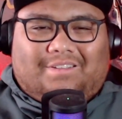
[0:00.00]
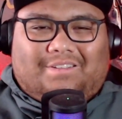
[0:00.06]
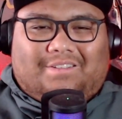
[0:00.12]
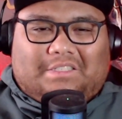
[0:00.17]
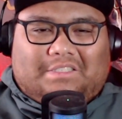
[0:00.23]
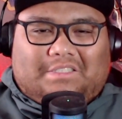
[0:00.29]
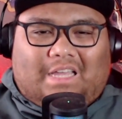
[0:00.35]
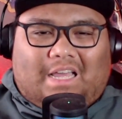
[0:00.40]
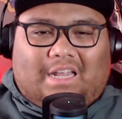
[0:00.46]

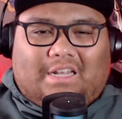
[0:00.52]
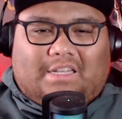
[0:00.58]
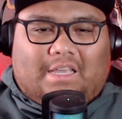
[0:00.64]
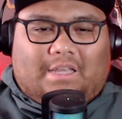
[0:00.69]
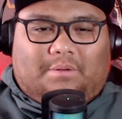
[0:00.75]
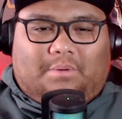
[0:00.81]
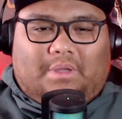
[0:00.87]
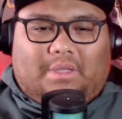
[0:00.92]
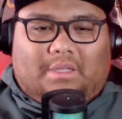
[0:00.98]
It's not dead
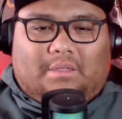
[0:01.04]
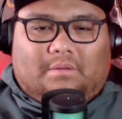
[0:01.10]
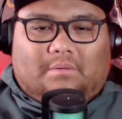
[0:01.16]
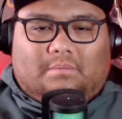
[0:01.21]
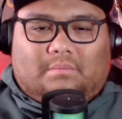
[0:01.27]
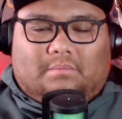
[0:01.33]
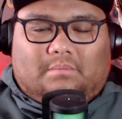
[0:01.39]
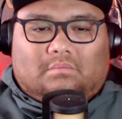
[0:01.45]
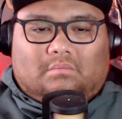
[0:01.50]
weight.
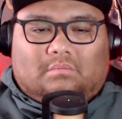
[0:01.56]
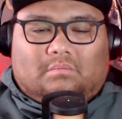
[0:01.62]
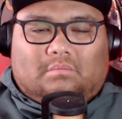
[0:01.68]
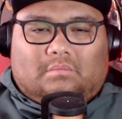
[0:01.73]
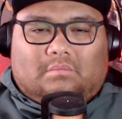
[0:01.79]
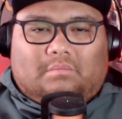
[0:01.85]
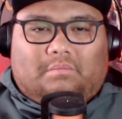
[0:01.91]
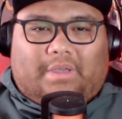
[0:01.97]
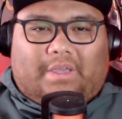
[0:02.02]

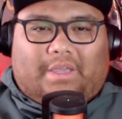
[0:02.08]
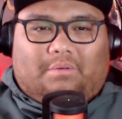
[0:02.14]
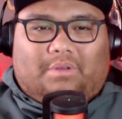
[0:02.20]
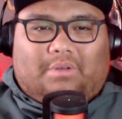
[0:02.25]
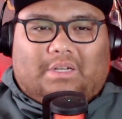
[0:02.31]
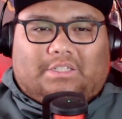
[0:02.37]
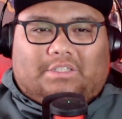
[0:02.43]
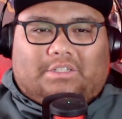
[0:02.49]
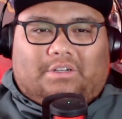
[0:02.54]
Man, what
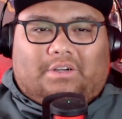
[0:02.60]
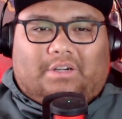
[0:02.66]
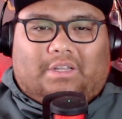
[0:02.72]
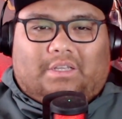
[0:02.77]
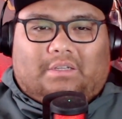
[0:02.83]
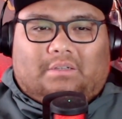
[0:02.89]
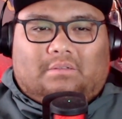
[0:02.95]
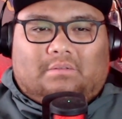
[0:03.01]
a journey.